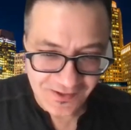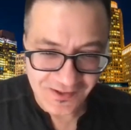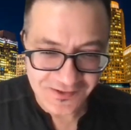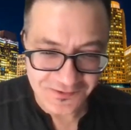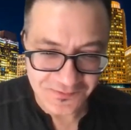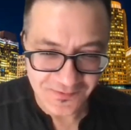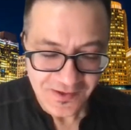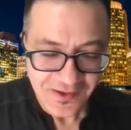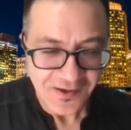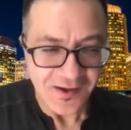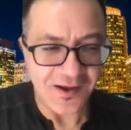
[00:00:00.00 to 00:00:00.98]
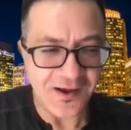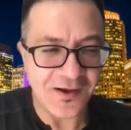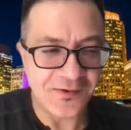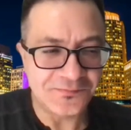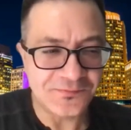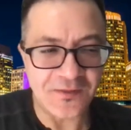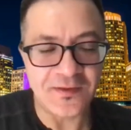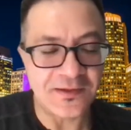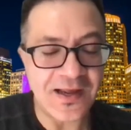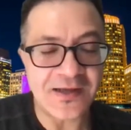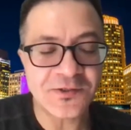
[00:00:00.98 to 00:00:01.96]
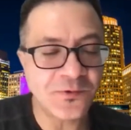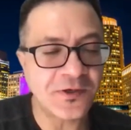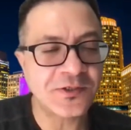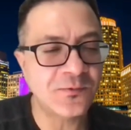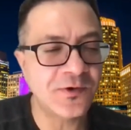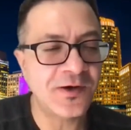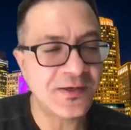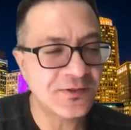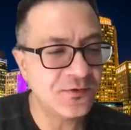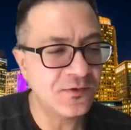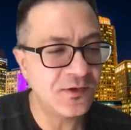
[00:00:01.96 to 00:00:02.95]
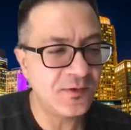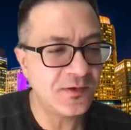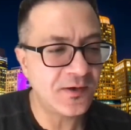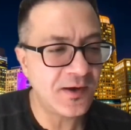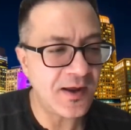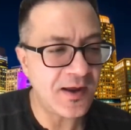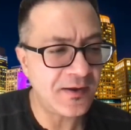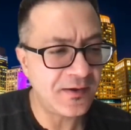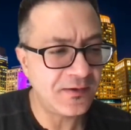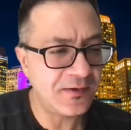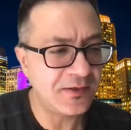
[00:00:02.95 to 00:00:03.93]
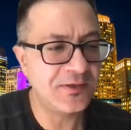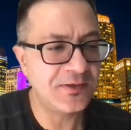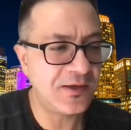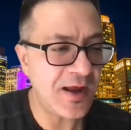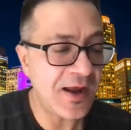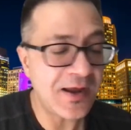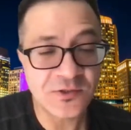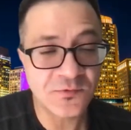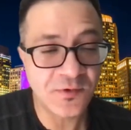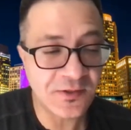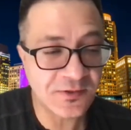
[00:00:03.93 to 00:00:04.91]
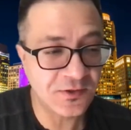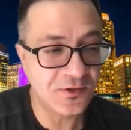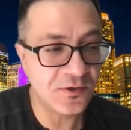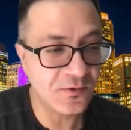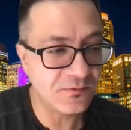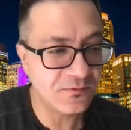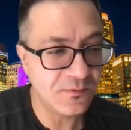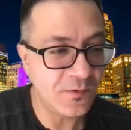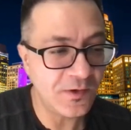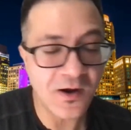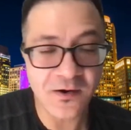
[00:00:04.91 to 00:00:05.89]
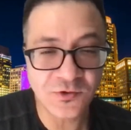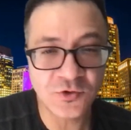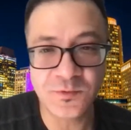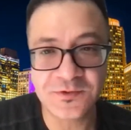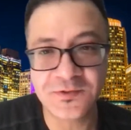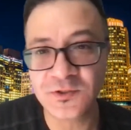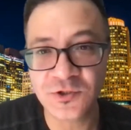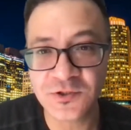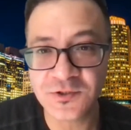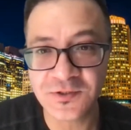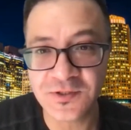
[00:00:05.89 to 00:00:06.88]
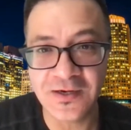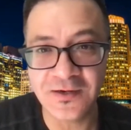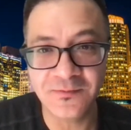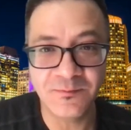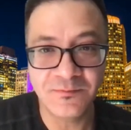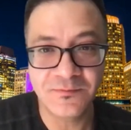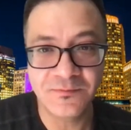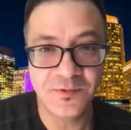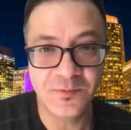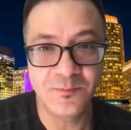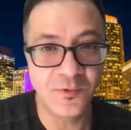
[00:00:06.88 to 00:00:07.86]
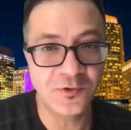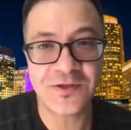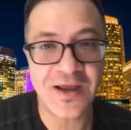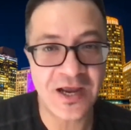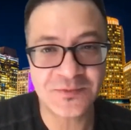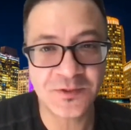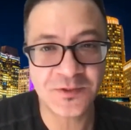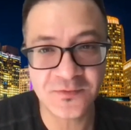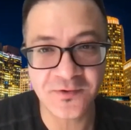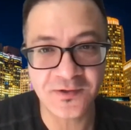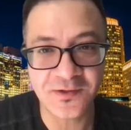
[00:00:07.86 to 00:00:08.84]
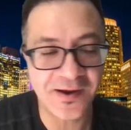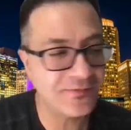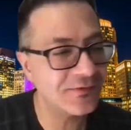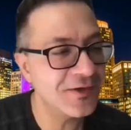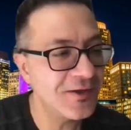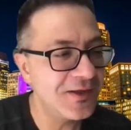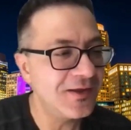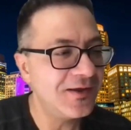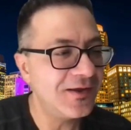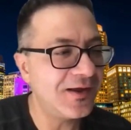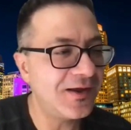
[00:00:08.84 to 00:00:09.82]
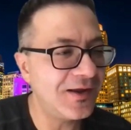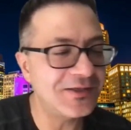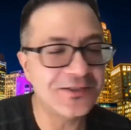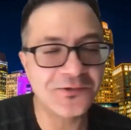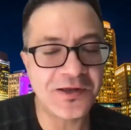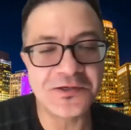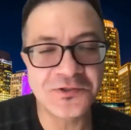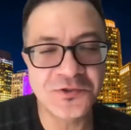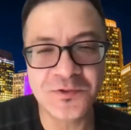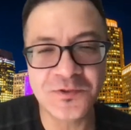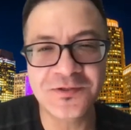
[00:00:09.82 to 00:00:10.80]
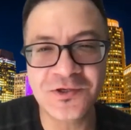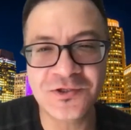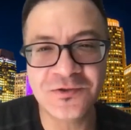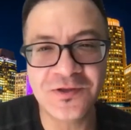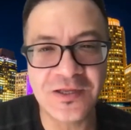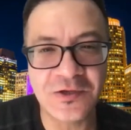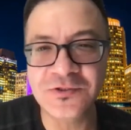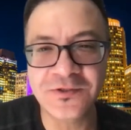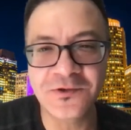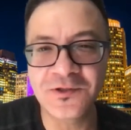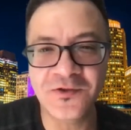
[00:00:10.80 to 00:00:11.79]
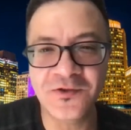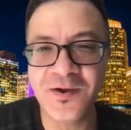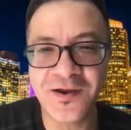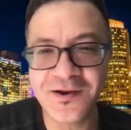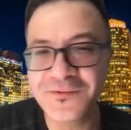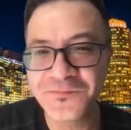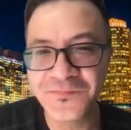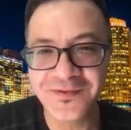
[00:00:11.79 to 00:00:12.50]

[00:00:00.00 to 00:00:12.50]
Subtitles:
Excellent. And then the last question we're going to ask you, Dimitra, is that as Greeks, we are superstitious in most aspects of our lives. Is there any superstition that you still live by?